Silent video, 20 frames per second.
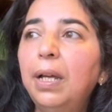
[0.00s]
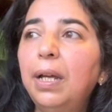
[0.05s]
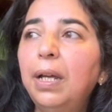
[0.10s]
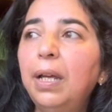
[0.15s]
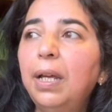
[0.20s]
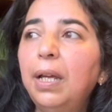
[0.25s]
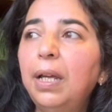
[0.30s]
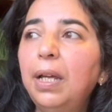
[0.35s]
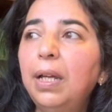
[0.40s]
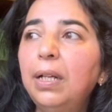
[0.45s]

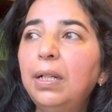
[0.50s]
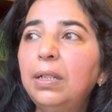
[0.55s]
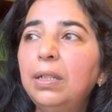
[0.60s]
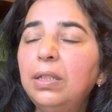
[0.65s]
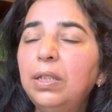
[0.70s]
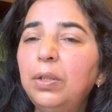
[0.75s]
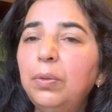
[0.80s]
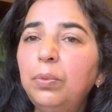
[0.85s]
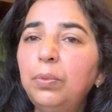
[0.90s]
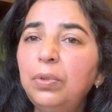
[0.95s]
and
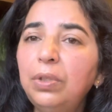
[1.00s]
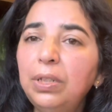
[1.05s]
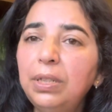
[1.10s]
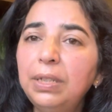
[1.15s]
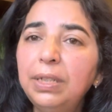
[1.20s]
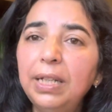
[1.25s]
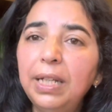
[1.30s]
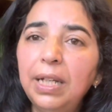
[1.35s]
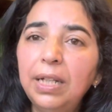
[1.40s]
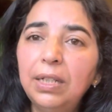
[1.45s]
they wouldn't
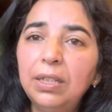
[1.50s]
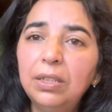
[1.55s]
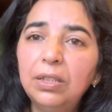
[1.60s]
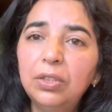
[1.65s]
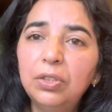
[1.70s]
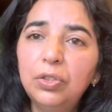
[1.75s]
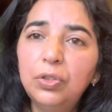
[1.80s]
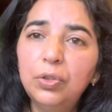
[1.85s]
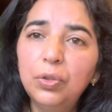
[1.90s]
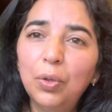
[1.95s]
get the
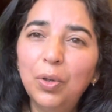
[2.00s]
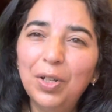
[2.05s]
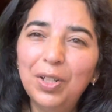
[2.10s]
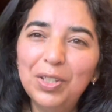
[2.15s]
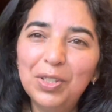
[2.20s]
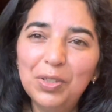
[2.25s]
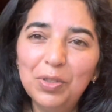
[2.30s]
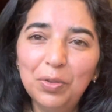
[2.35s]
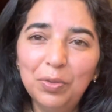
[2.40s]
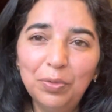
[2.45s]

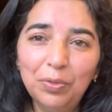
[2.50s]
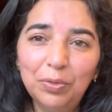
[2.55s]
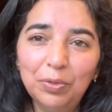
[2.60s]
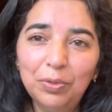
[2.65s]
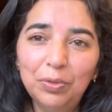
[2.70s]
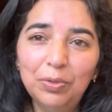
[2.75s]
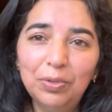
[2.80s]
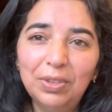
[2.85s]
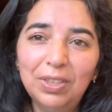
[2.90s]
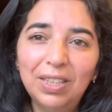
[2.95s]
choice of
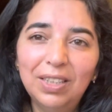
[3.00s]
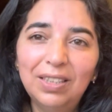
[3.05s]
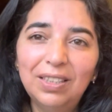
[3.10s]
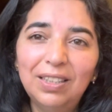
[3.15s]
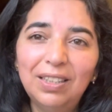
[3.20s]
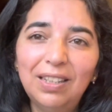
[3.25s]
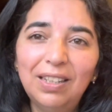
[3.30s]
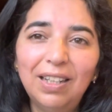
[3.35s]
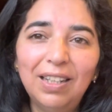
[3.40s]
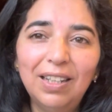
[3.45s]
food that they
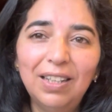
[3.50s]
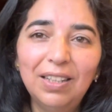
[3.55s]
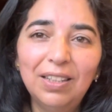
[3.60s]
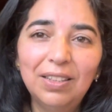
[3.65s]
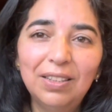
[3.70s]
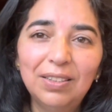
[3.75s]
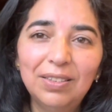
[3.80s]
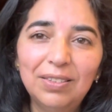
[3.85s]
like.